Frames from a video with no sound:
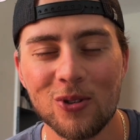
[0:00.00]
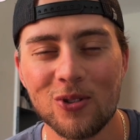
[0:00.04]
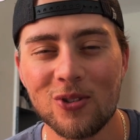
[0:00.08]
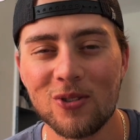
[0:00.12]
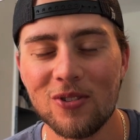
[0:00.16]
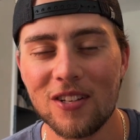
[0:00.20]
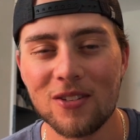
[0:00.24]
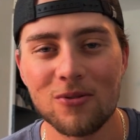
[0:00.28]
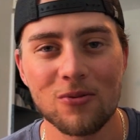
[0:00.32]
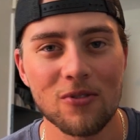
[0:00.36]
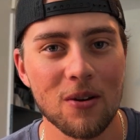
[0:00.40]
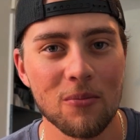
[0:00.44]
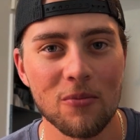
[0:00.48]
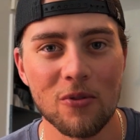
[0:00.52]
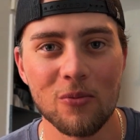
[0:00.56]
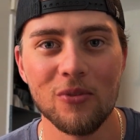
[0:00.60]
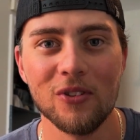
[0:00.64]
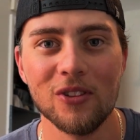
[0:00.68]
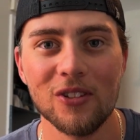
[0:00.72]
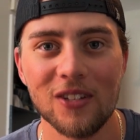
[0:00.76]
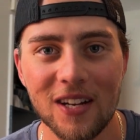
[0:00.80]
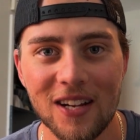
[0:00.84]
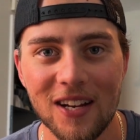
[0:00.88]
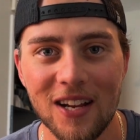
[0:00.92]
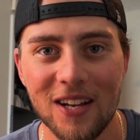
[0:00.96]
So that's what I'm going to be
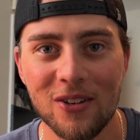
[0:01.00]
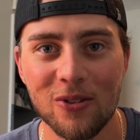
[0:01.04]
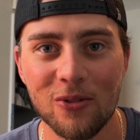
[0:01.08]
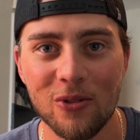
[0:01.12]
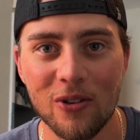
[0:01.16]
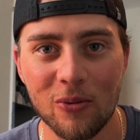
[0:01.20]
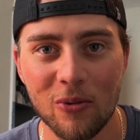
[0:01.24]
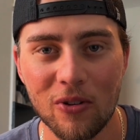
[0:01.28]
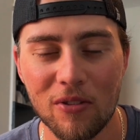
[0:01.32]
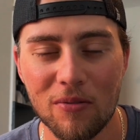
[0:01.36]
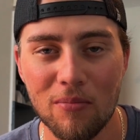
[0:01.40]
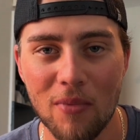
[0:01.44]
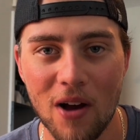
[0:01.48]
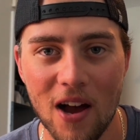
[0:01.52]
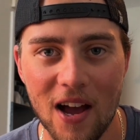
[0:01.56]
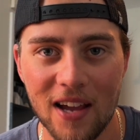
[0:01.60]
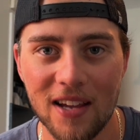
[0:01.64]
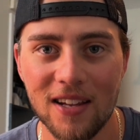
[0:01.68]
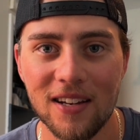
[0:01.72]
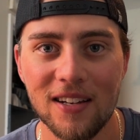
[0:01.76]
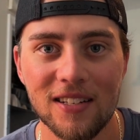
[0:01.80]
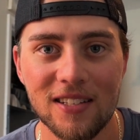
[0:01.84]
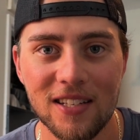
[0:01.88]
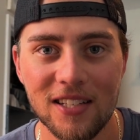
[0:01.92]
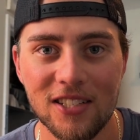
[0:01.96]
looking at doing with my
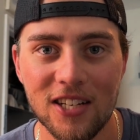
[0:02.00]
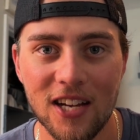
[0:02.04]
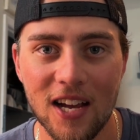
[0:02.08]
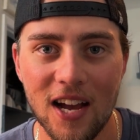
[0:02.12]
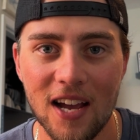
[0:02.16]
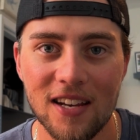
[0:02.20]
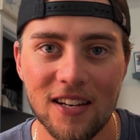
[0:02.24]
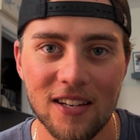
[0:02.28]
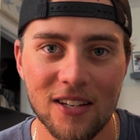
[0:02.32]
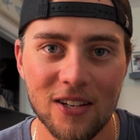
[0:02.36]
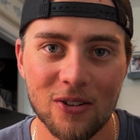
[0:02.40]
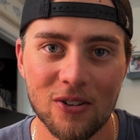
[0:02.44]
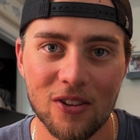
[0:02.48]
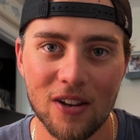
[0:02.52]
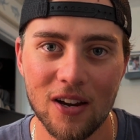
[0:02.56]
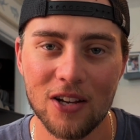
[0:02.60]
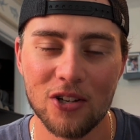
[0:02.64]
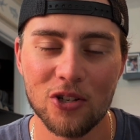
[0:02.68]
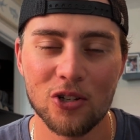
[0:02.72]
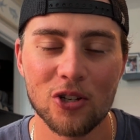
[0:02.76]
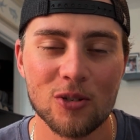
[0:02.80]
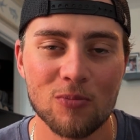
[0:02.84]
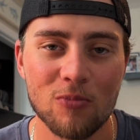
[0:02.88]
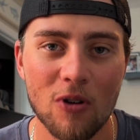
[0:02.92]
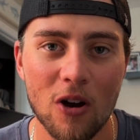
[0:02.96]
DJI NEO that I
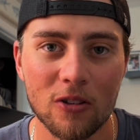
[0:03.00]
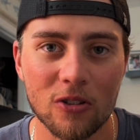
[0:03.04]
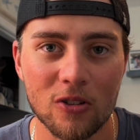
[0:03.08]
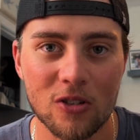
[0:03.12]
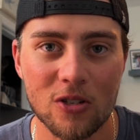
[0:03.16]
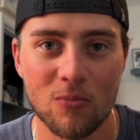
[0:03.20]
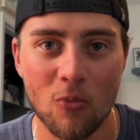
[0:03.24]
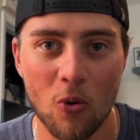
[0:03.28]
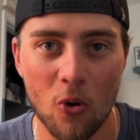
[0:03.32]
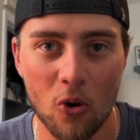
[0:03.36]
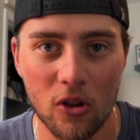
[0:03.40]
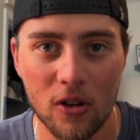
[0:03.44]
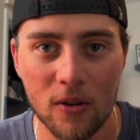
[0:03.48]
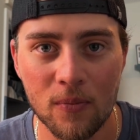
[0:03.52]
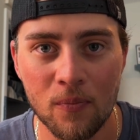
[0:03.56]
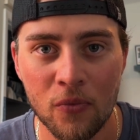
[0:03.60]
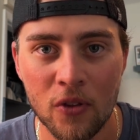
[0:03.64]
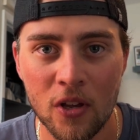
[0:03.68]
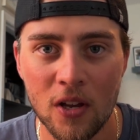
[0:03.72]
just bought this morning.